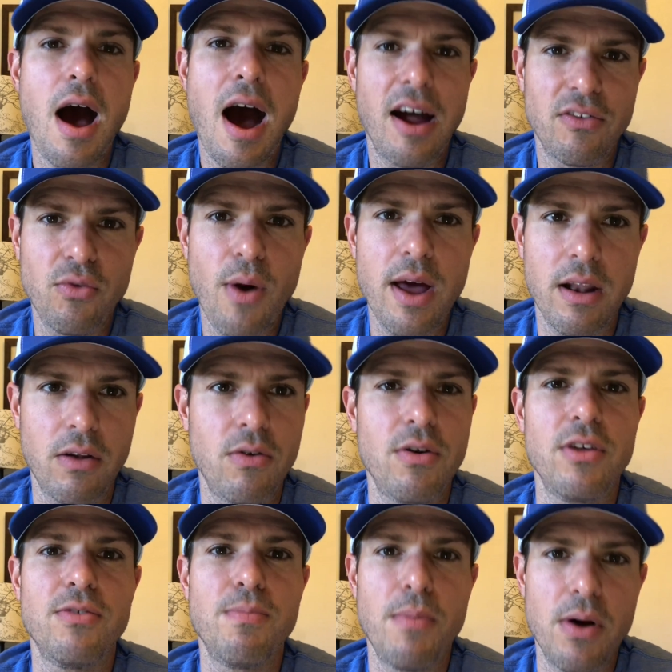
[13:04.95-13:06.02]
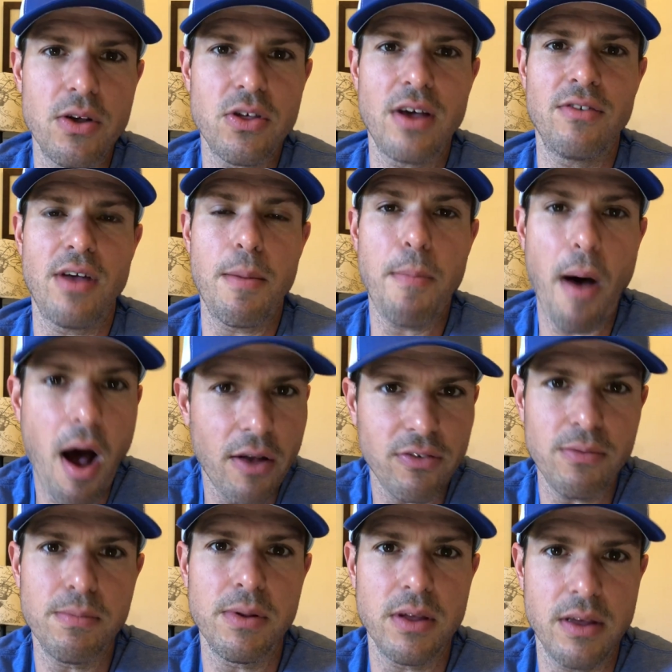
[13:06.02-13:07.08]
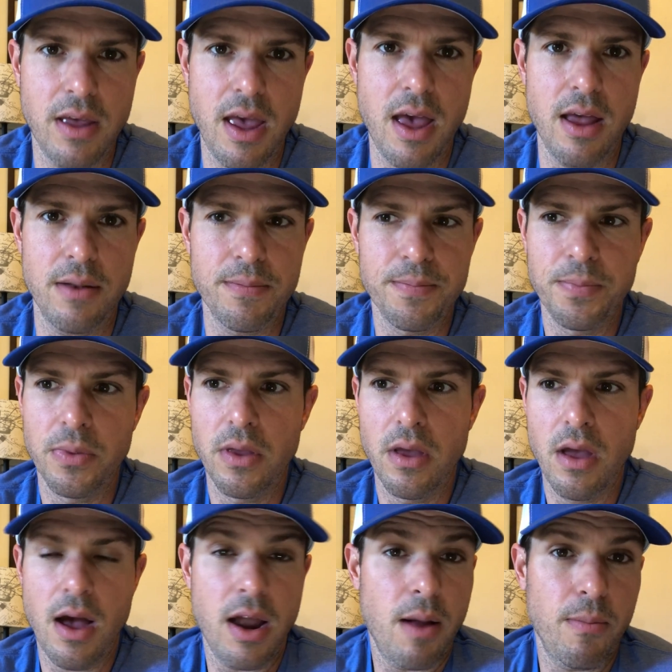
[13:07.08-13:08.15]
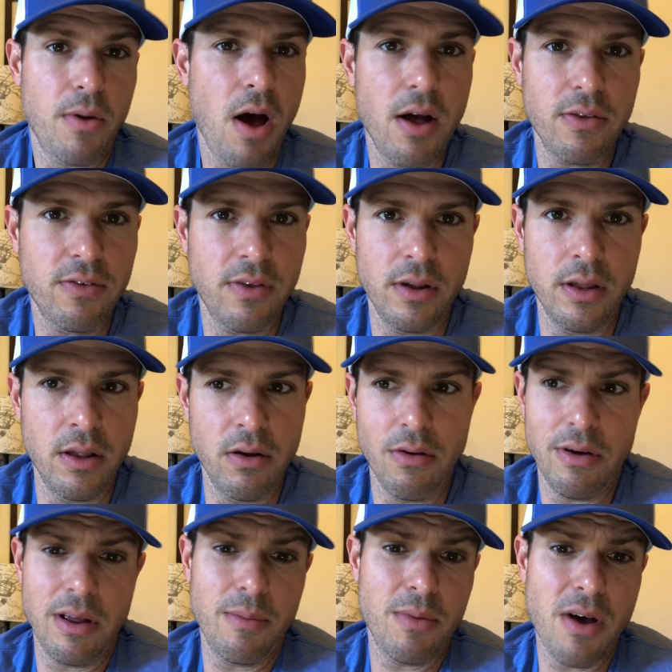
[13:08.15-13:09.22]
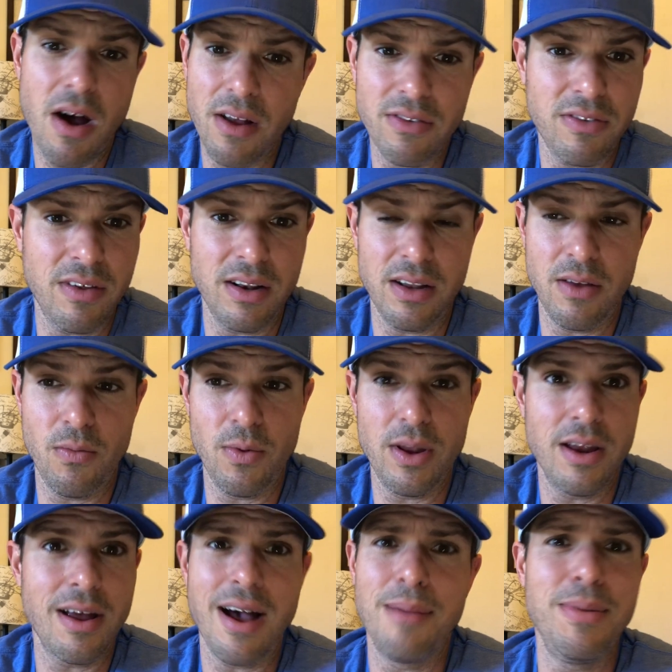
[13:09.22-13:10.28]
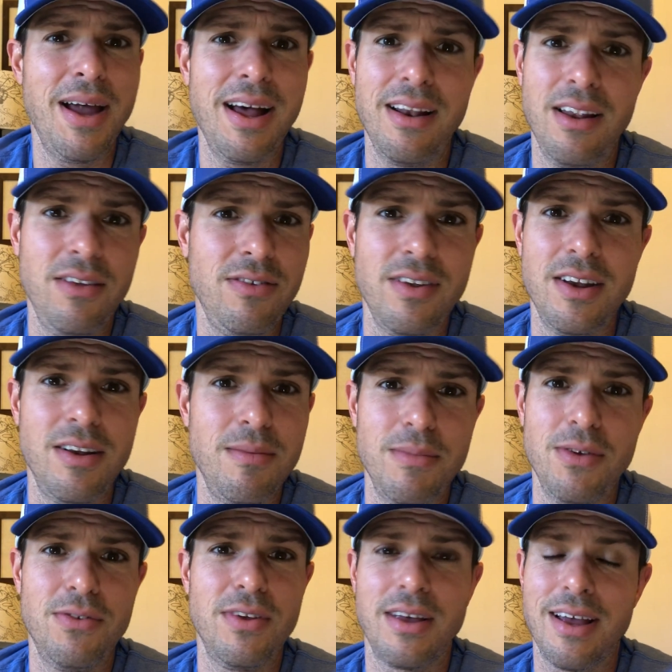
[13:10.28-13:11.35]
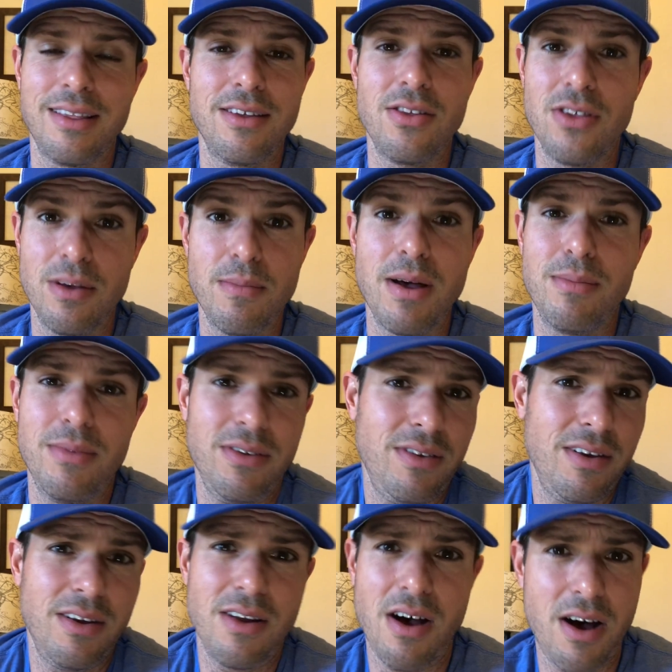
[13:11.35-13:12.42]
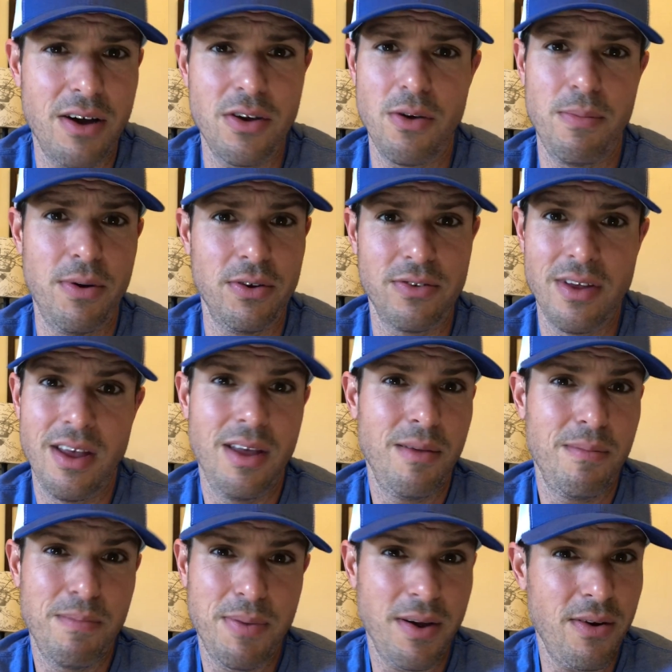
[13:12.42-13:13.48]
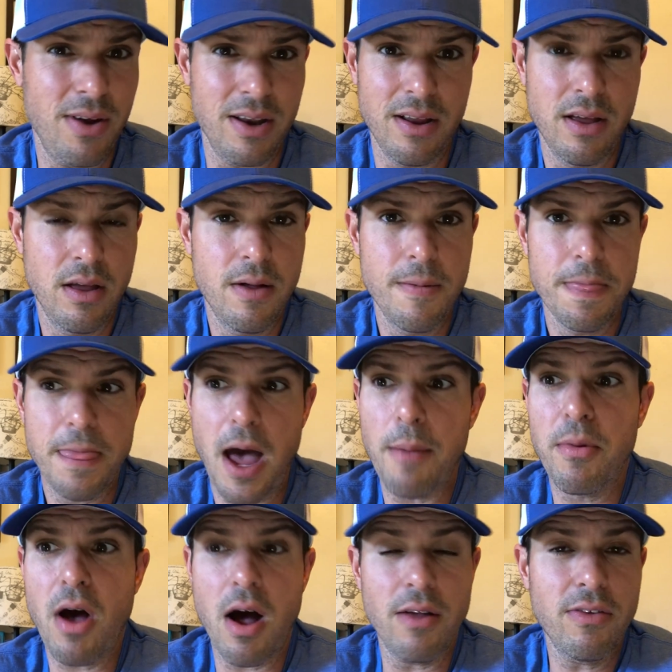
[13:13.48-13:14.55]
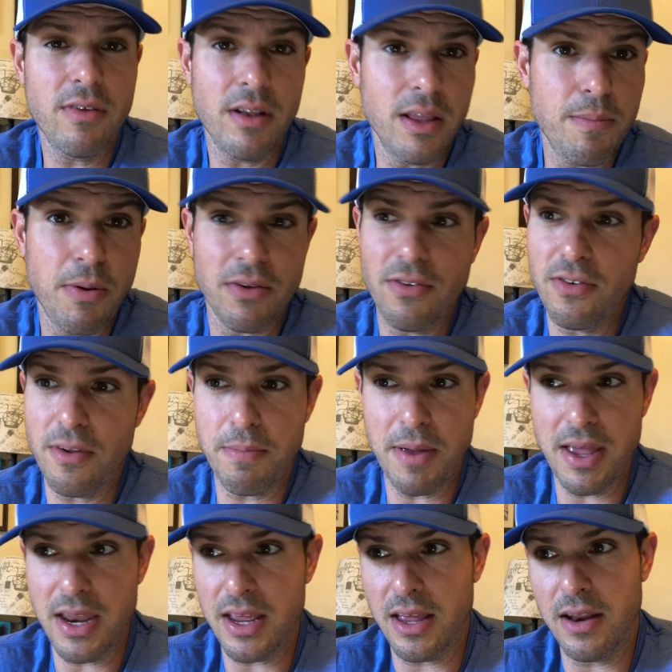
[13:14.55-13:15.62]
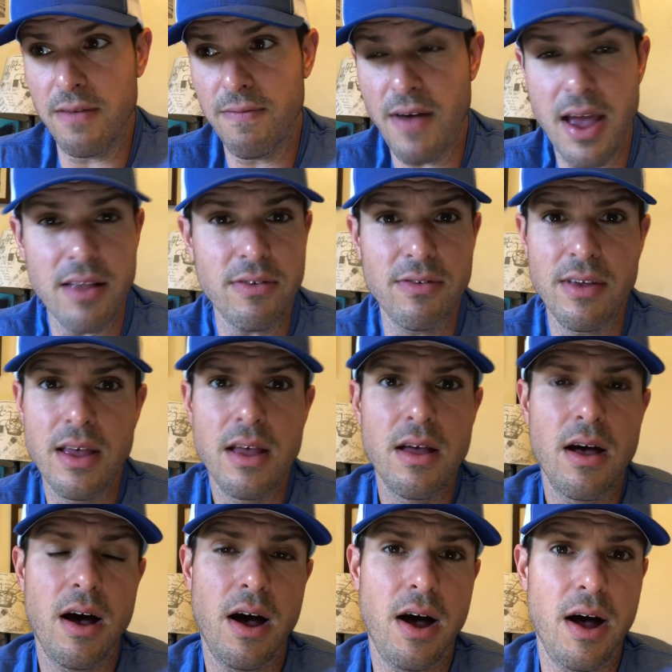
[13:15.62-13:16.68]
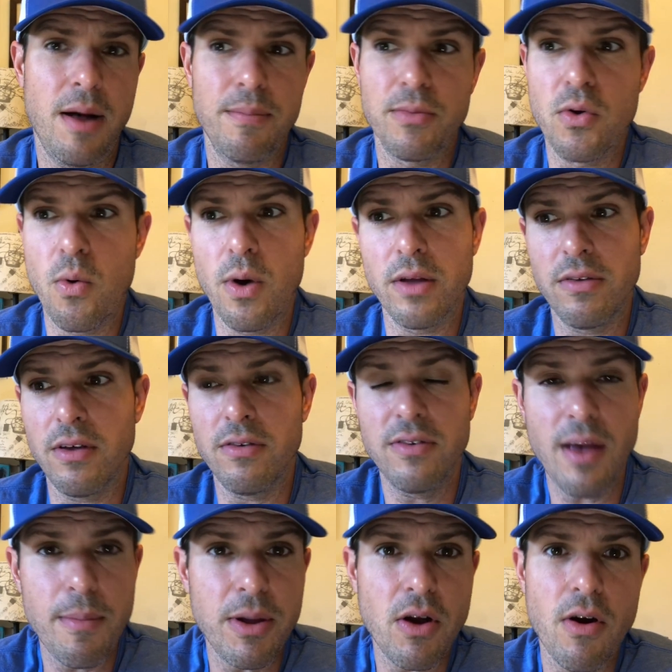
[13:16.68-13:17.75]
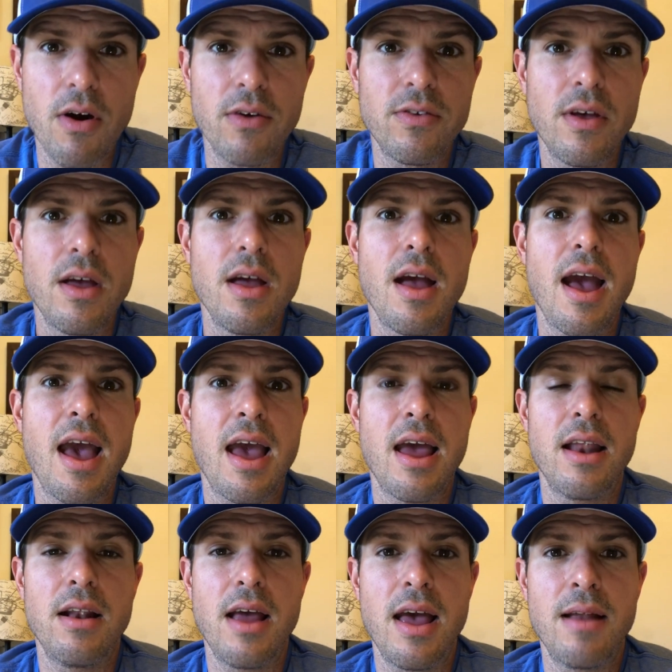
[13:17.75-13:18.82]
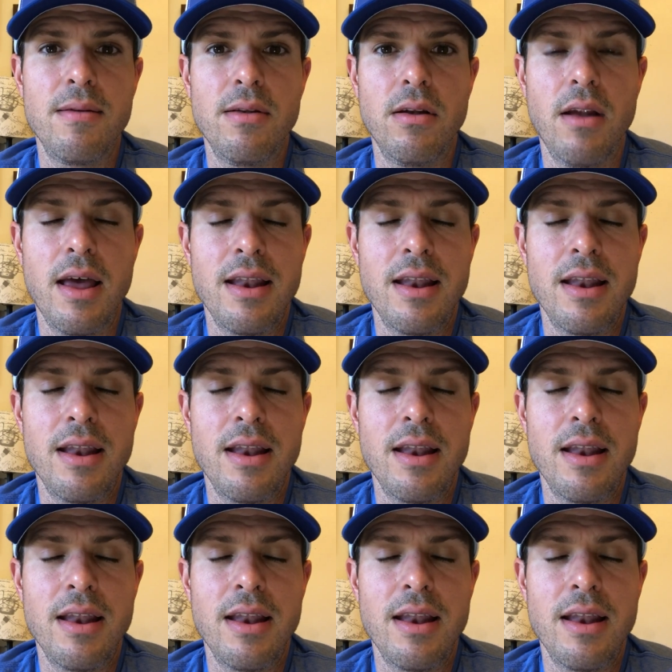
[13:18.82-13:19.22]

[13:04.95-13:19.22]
I try to learn as much as I possibly can. And I'm constantly learning. I'm constantly reading. I'm not listening to music at the gym. I'm listening to audiobooks, period. I'm constantly participating in events, going to seminars, and